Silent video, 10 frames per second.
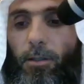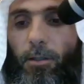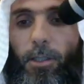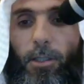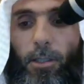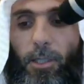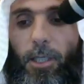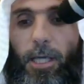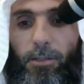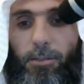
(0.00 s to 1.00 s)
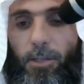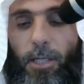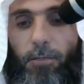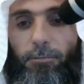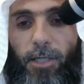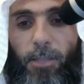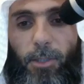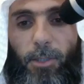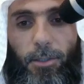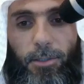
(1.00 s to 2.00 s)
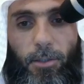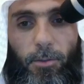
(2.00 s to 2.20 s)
they enter in hellfire. May Allah